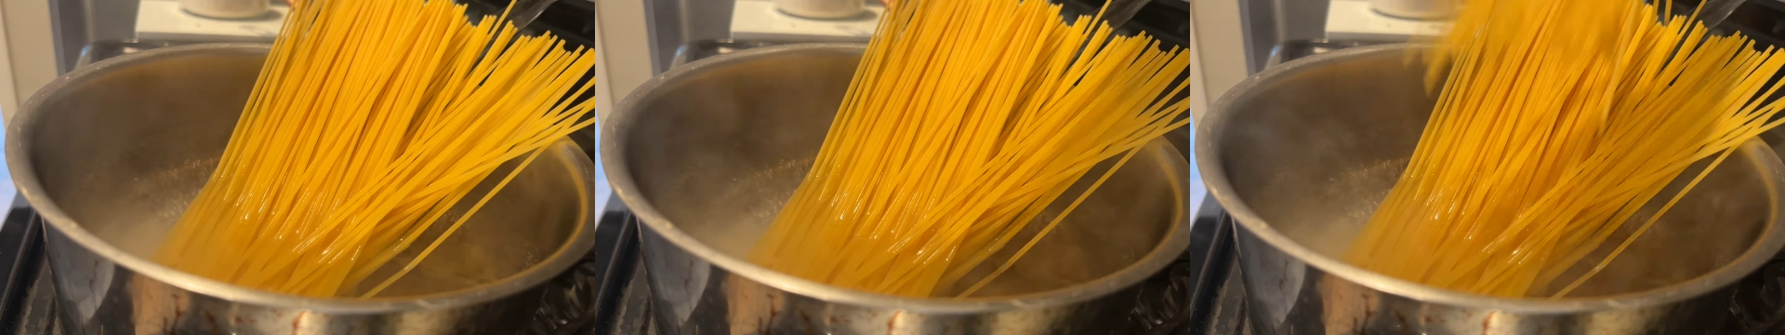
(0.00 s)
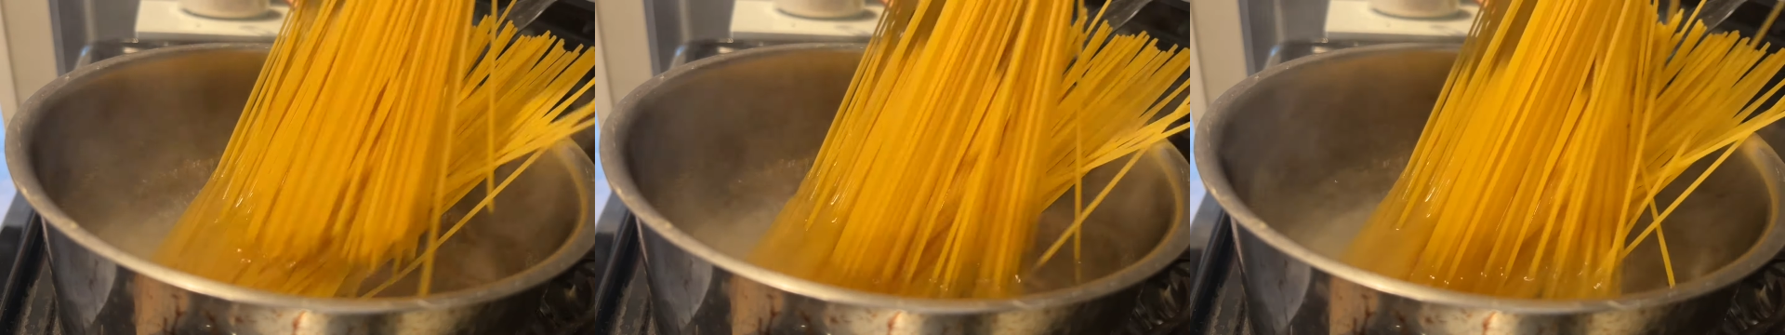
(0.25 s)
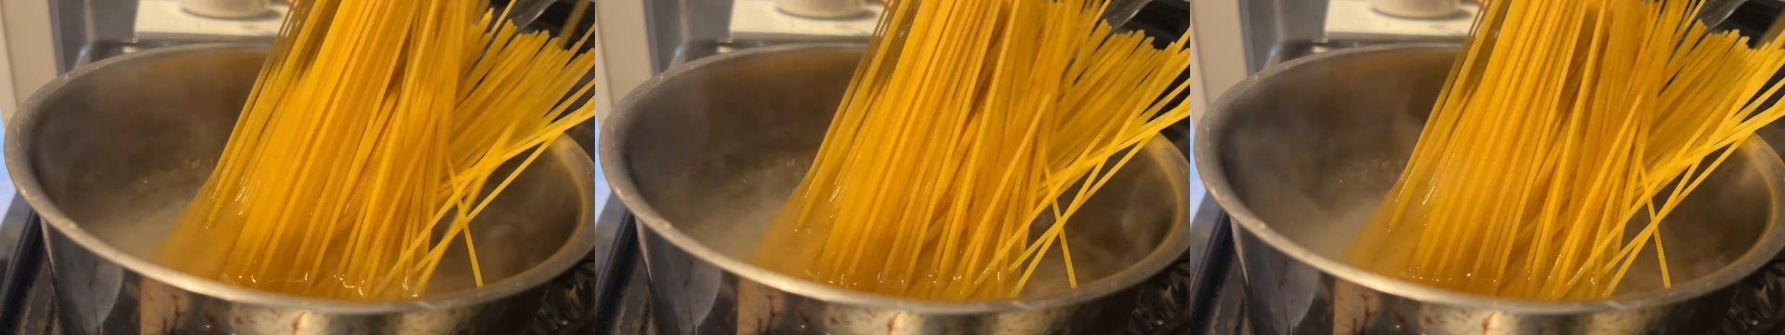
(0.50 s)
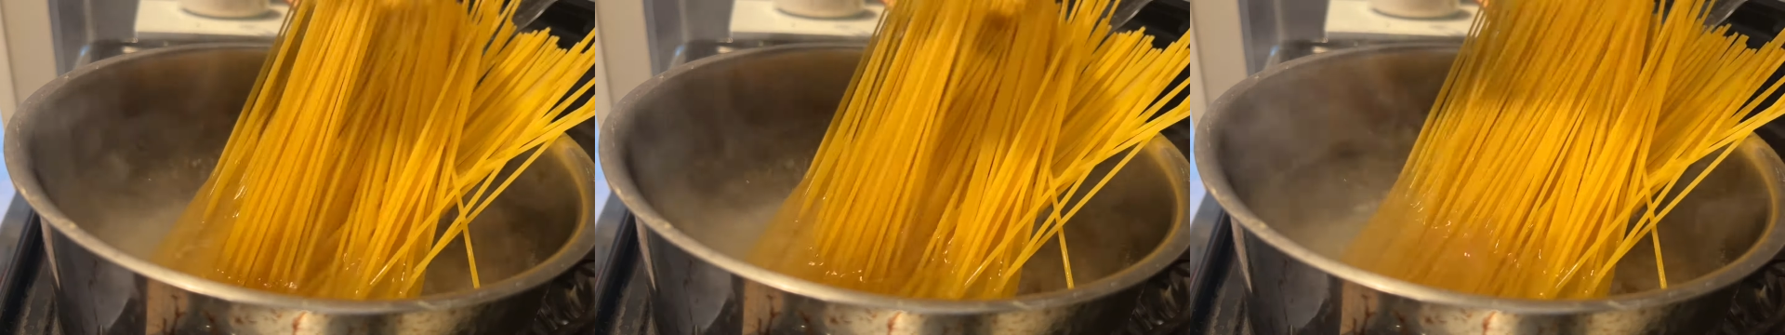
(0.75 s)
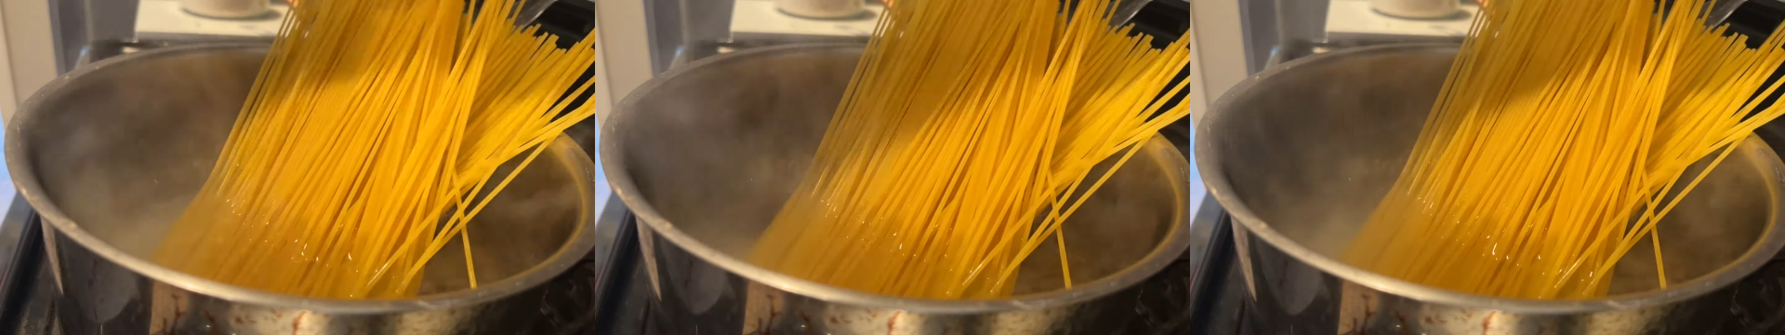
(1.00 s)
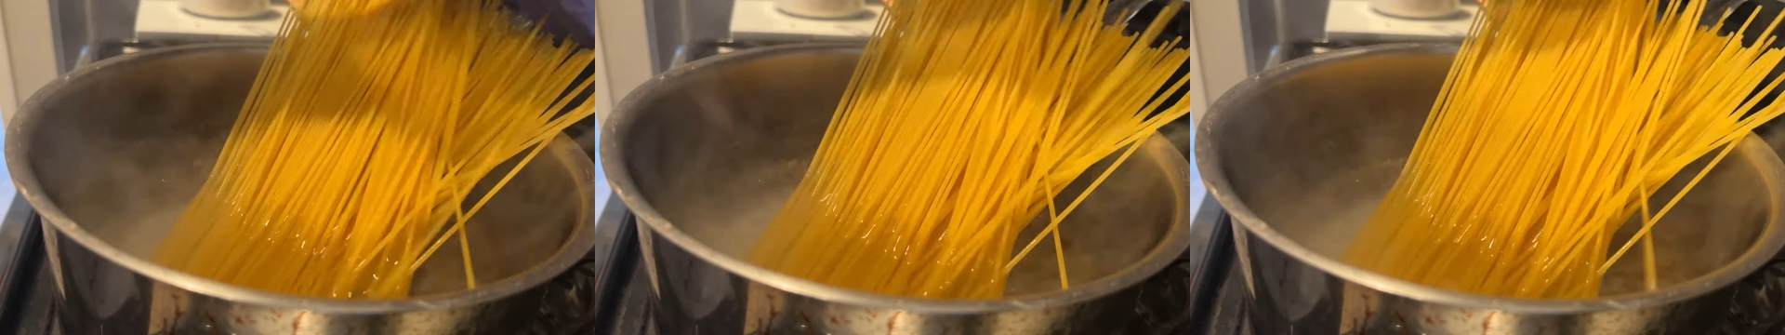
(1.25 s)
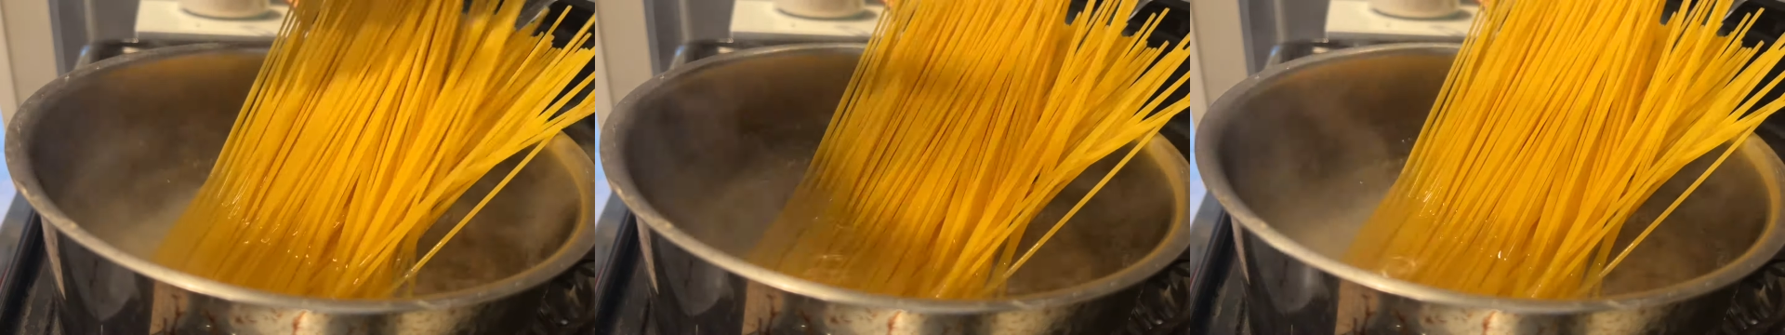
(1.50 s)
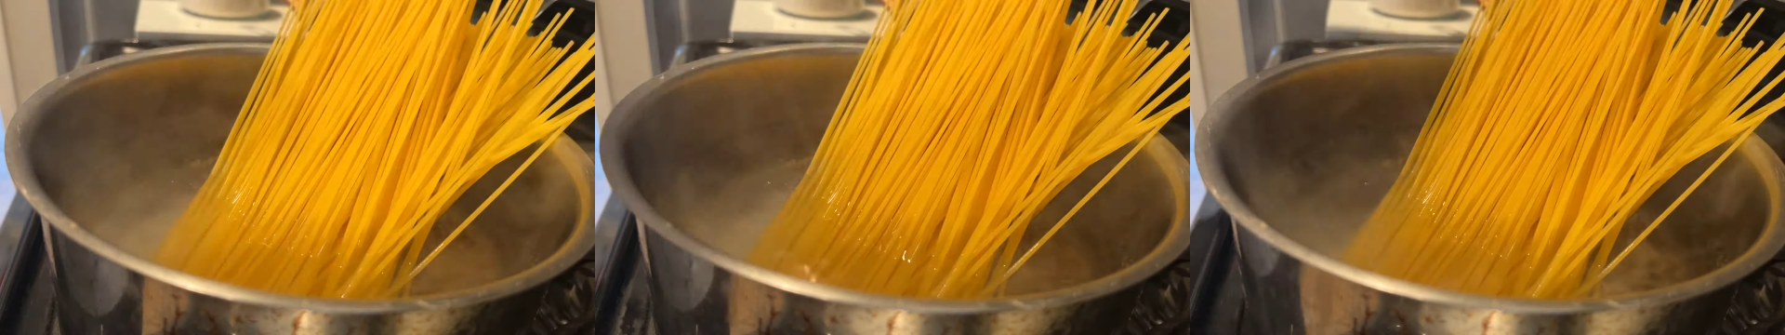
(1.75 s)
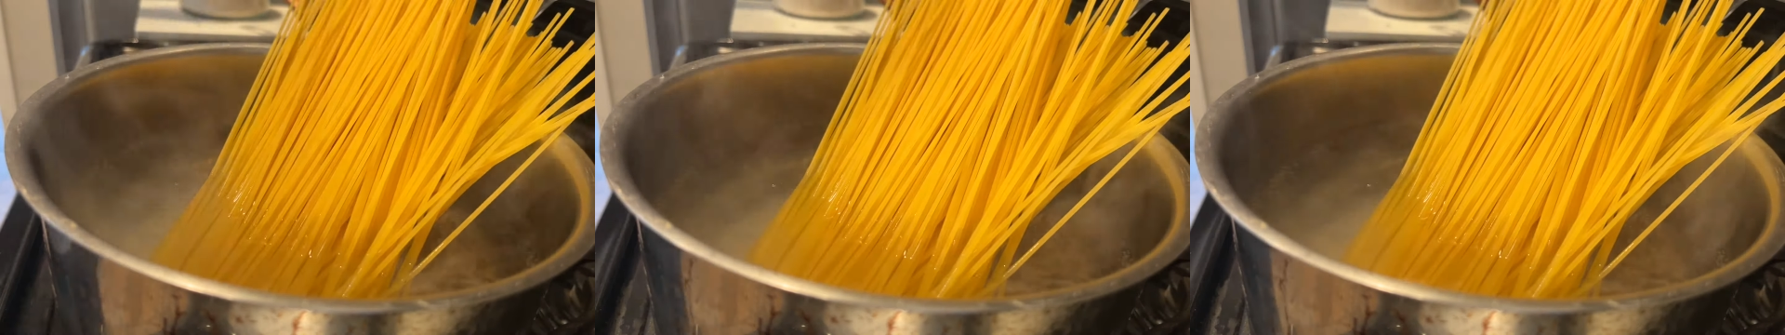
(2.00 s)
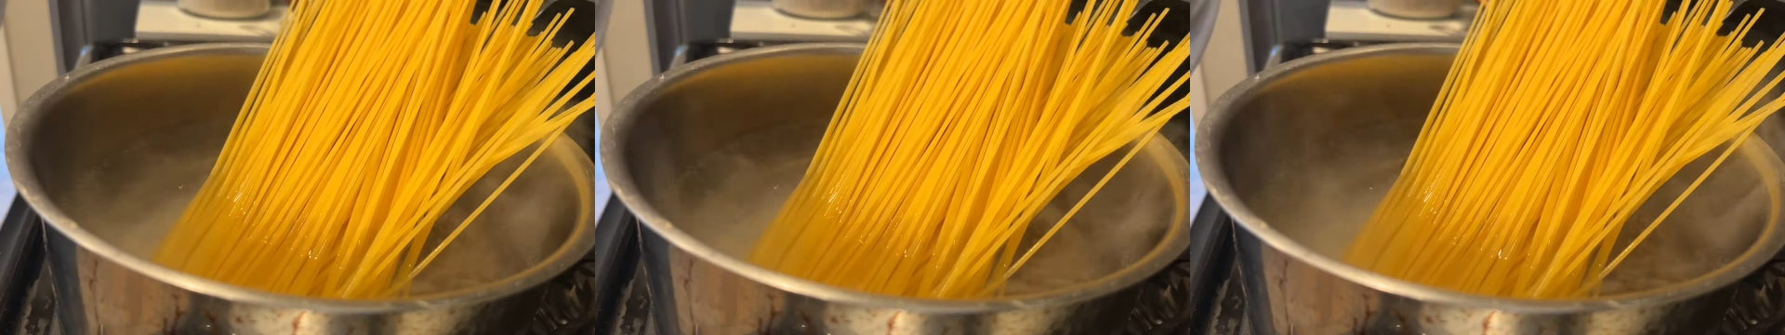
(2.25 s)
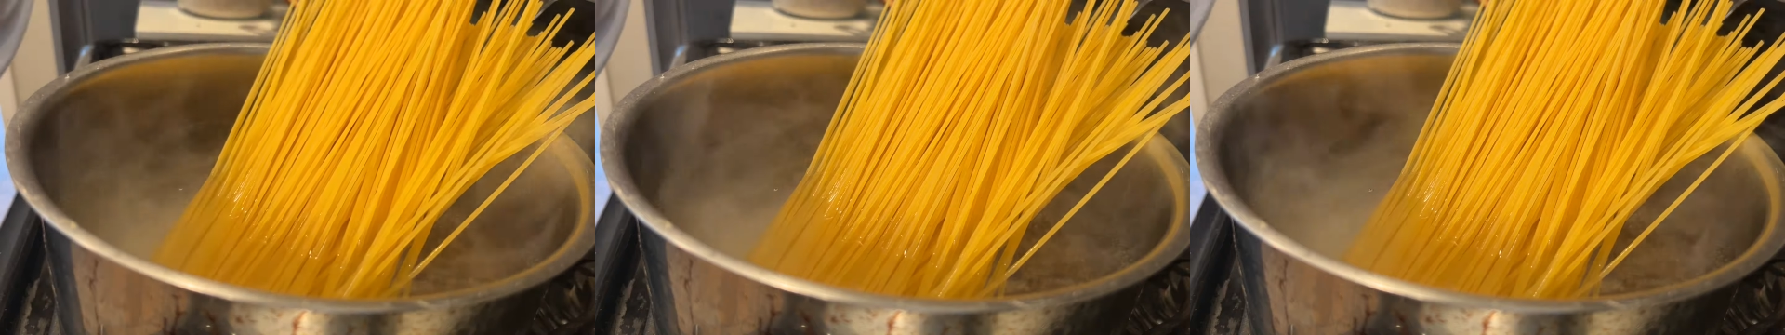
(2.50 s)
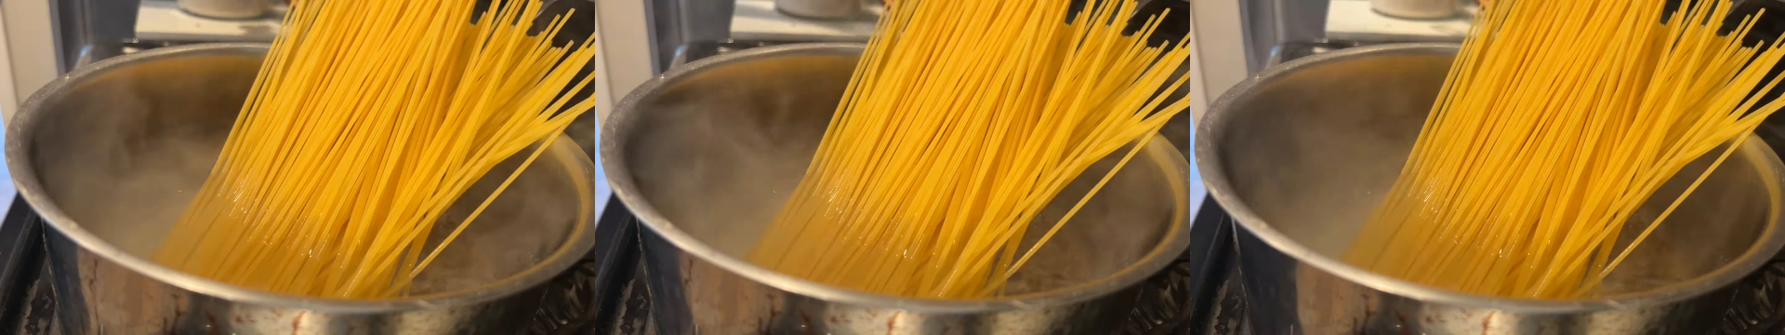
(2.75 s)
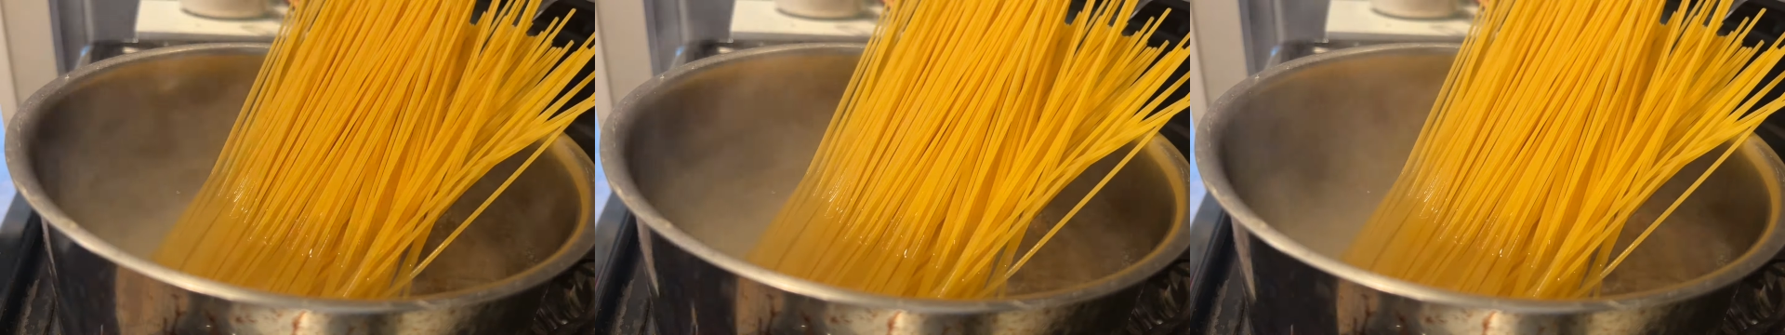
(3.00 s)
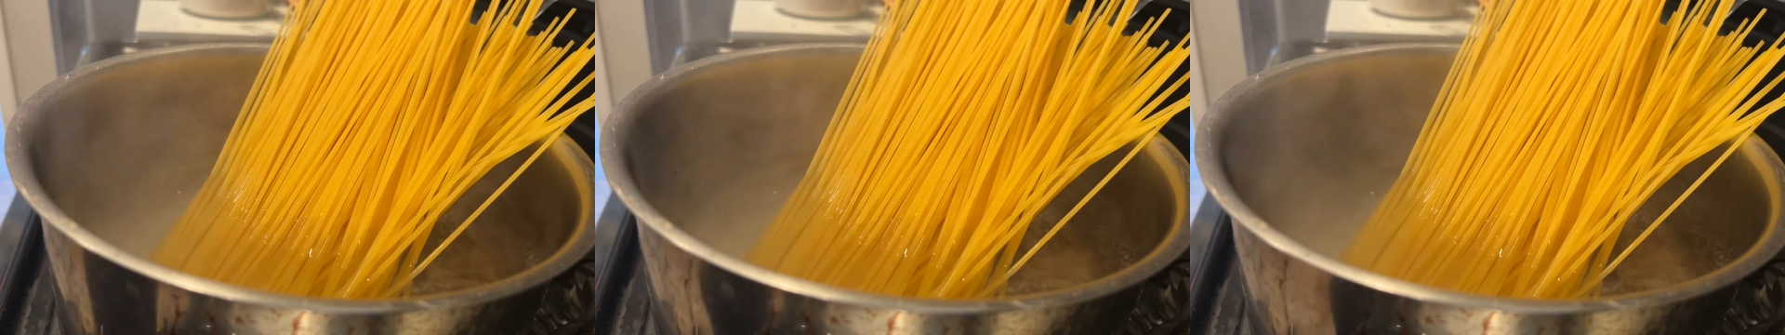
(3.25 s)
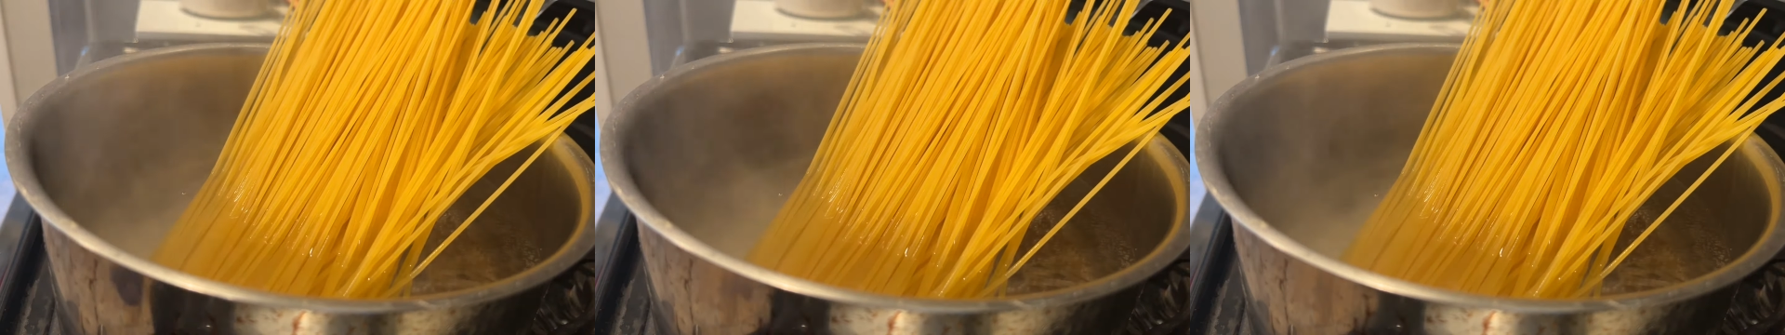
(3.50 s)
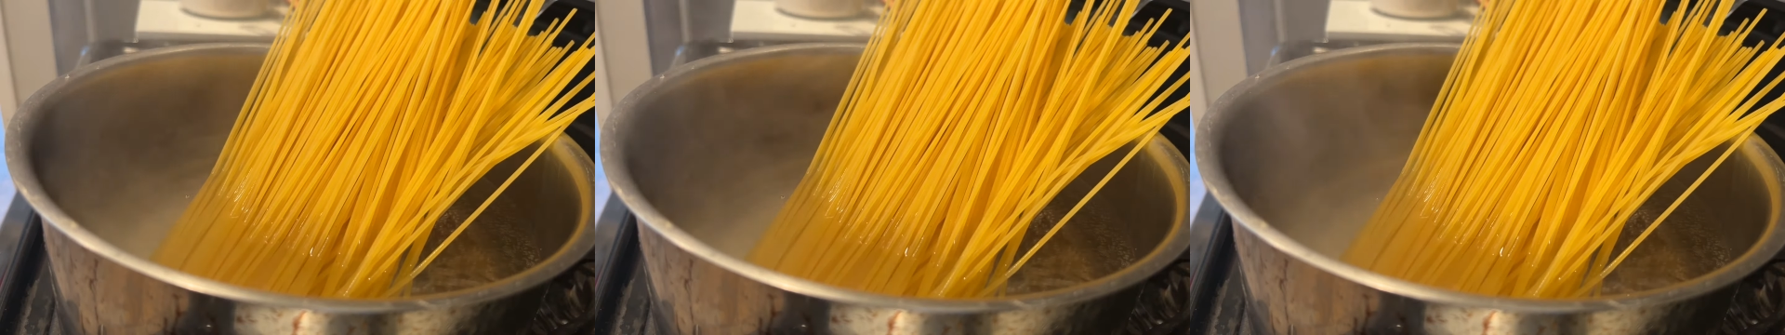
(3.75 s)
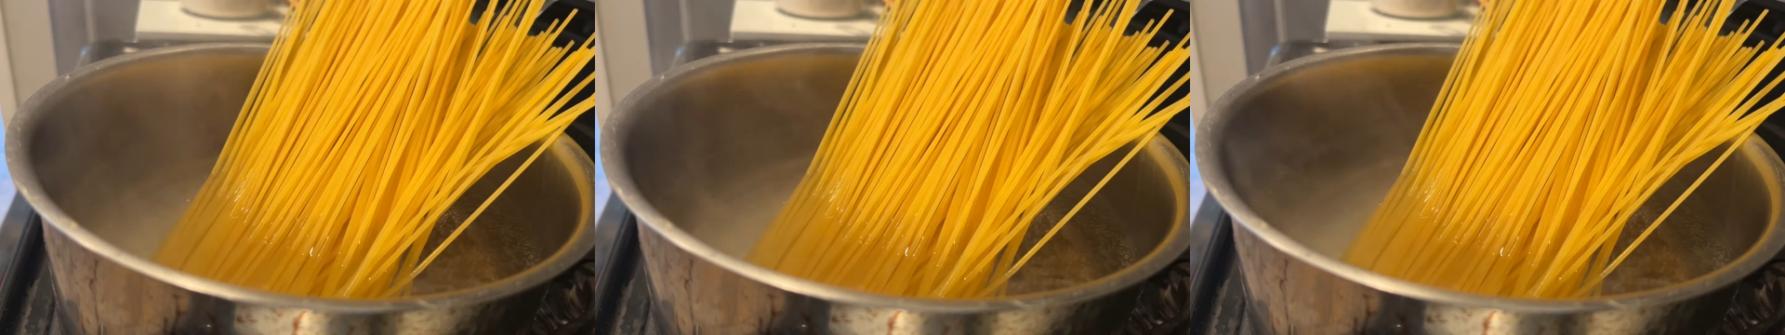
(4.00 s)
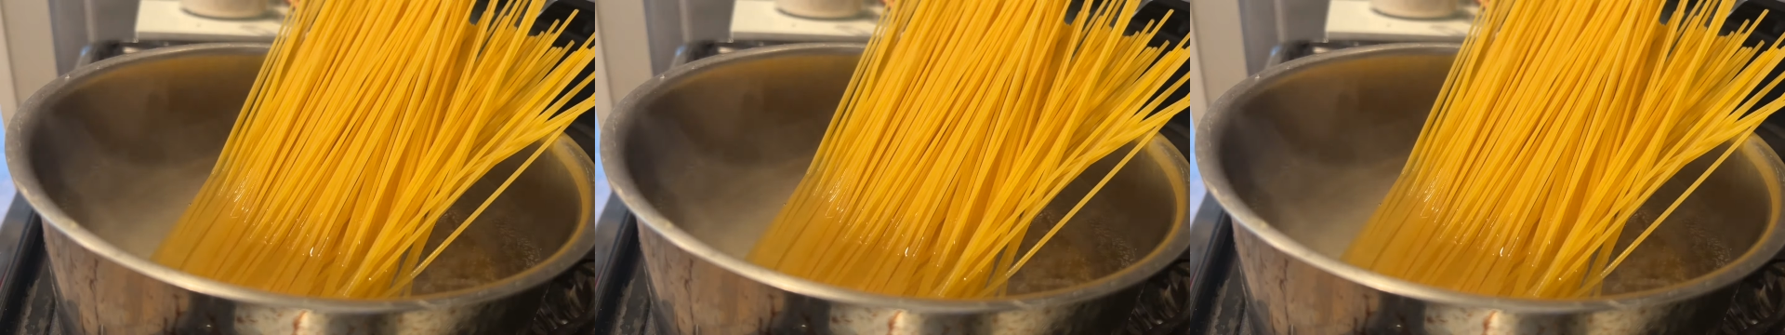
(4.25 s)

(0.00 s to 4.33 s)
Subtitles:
[unreadable: no face in view]